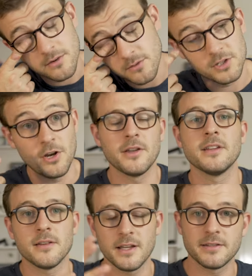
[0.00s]
you know,
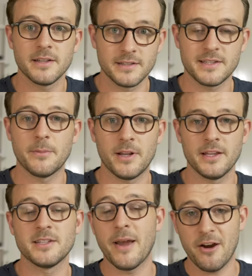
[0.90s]
he's similar.
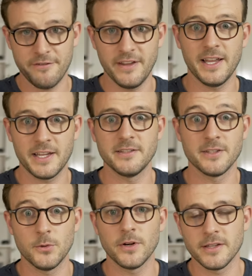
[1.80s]
It's a paraphilic
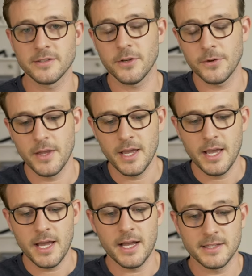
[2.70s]
disorder, so
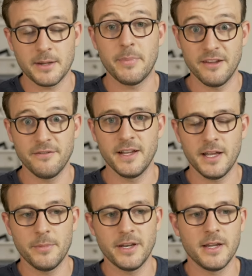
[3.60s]
it's like
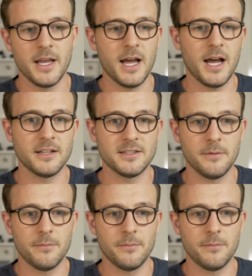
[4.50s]
pedophilia, but to